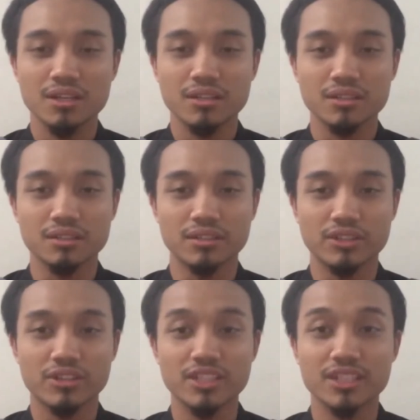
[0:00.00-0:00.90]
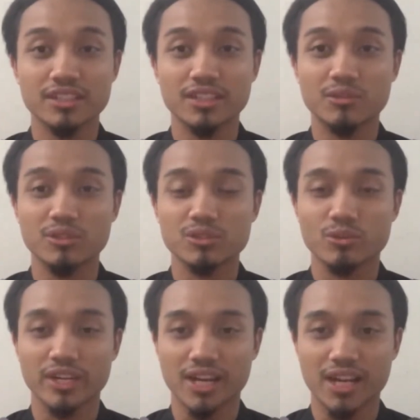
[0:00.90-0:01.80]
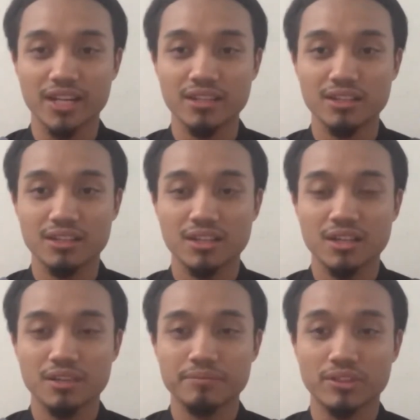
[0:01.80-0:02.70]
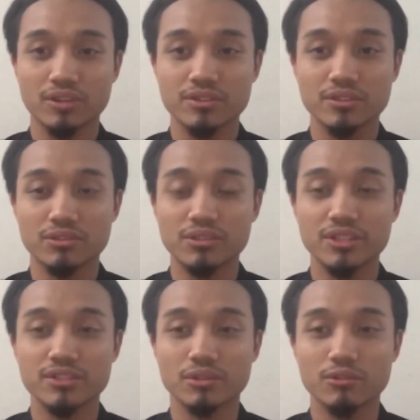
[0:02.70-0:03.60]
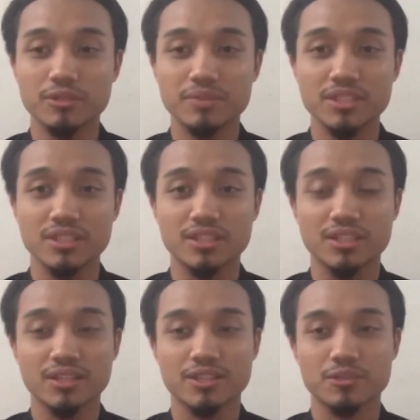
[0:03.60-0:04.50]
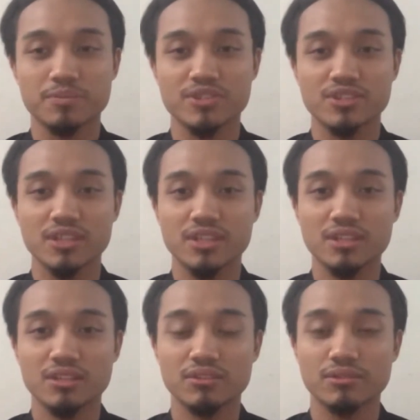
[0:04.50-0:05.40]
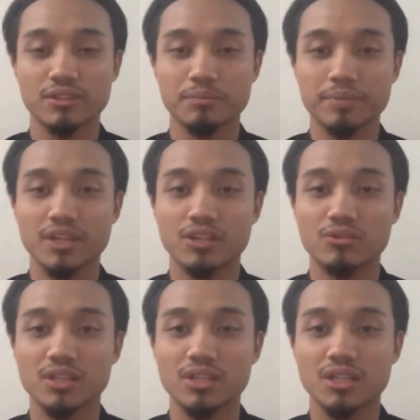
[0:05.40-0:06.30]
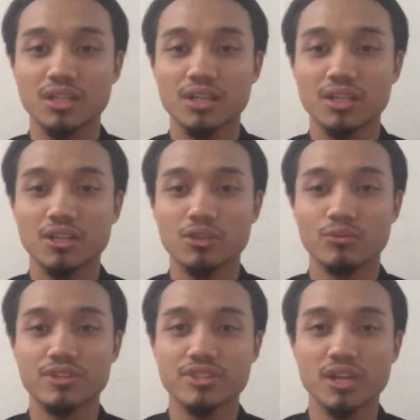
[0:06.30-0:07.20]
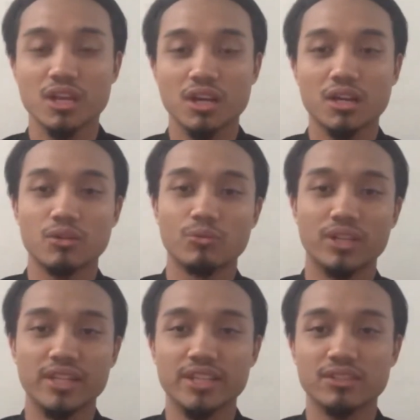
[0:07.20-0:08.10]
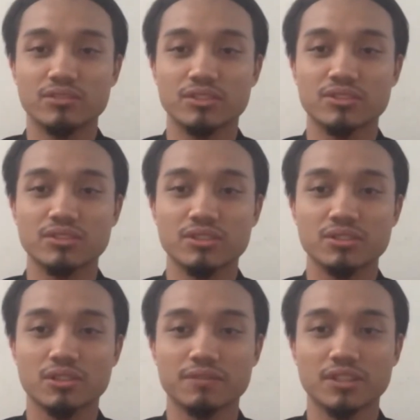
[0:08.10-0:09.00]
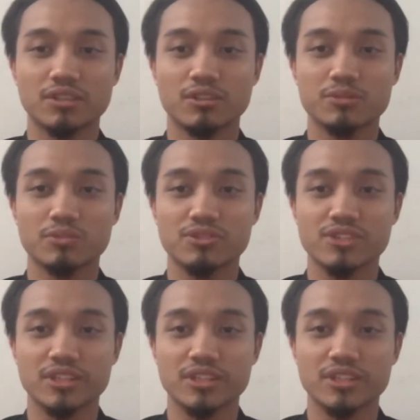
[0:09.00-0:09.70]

The recorded data was quite high because the road is always busy, especially during peak hour, which will lead to the source of the noise pollution.